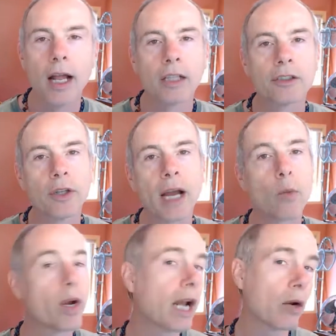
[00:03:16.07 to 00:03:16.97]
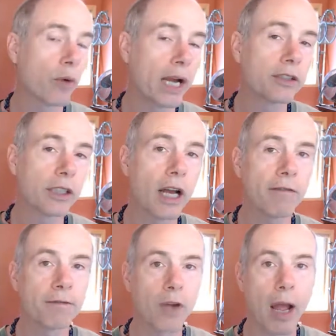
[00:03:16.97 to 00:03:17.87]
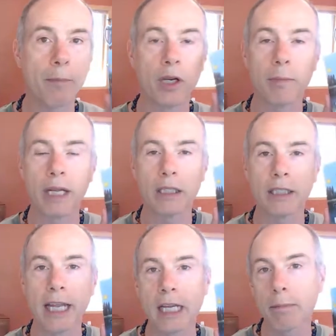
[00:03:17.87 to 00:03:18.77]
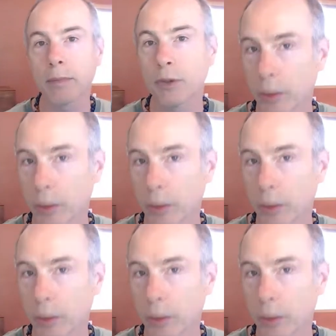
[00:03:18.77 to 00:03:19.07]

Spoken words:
so that when I raise enough, I'm going to be able to take them